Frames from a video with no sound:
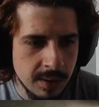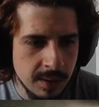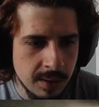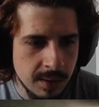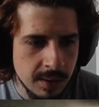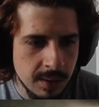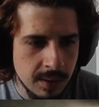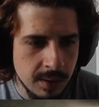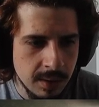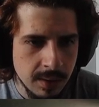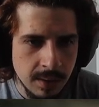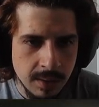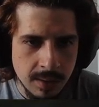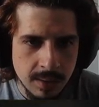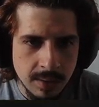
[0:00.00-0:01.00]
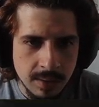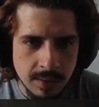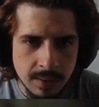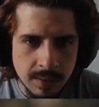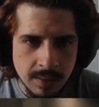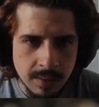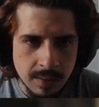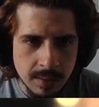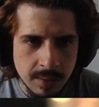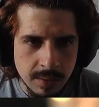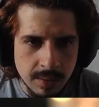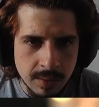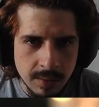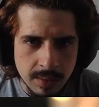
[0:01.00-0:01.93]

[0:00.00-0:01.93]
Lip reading: Nobody speaks.